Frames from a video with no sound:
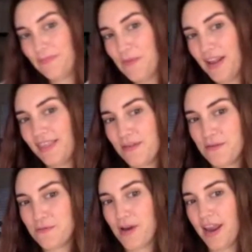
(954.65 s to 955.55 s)

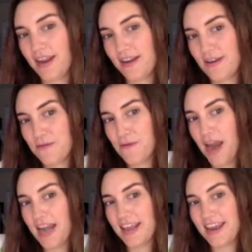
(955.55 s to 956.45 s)

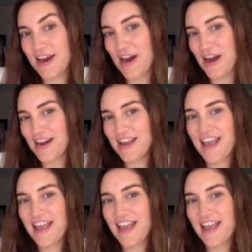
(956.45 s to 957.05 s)
Right here.